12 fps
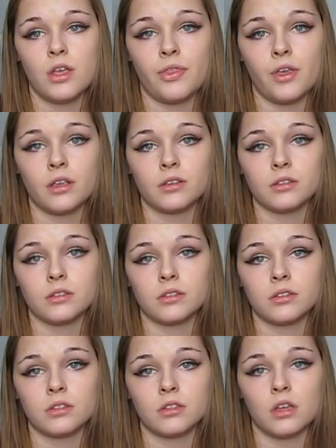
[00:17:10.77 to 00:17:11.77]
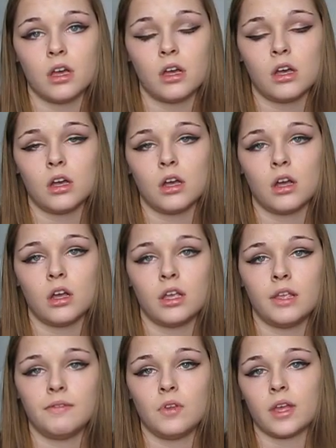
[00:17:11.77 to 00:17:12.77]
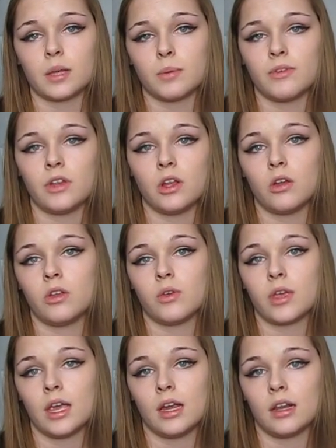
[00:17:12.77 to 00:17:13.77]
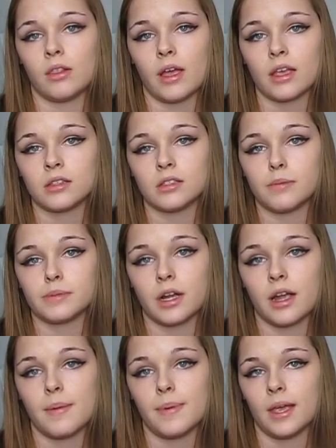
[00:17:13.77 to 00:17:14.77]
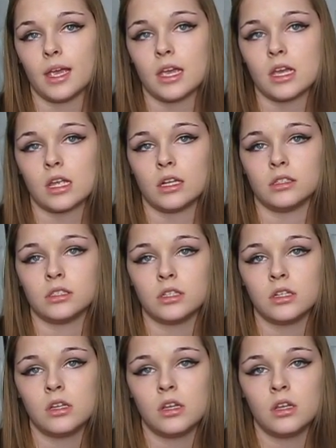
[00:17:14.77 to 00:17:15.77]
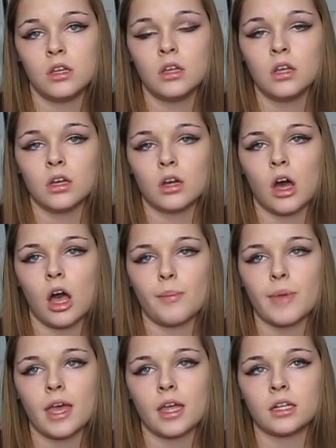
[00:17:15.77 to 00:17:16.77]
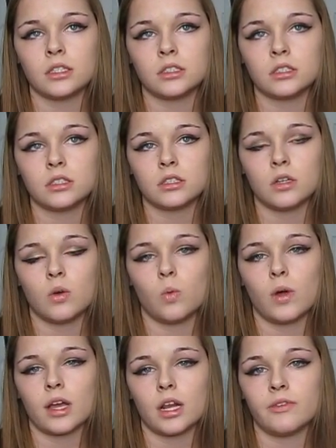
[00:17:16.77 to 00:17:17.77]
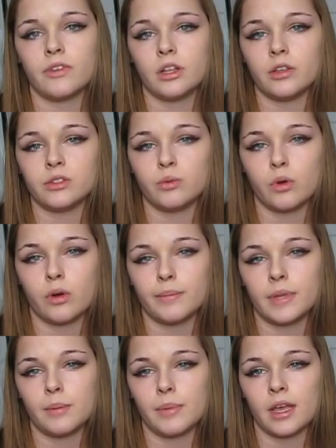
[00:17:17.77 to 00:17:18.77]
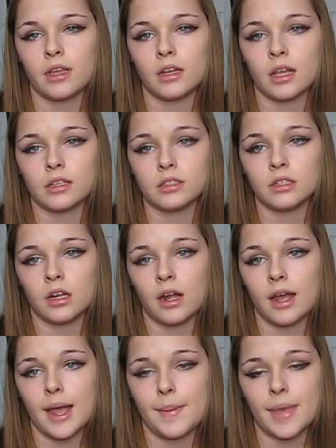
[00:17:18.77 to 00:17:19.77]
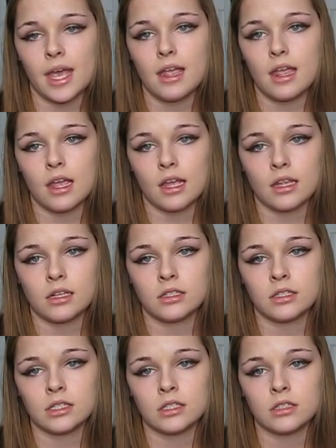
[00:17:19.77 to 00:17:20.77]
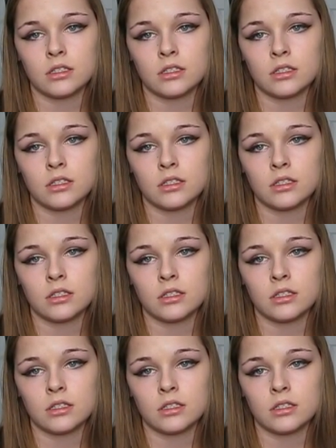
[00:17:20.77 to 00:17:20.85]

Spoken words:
Thanks. If you like my video, you can like and subscribe and comment what kind of videos you want me to make next time, and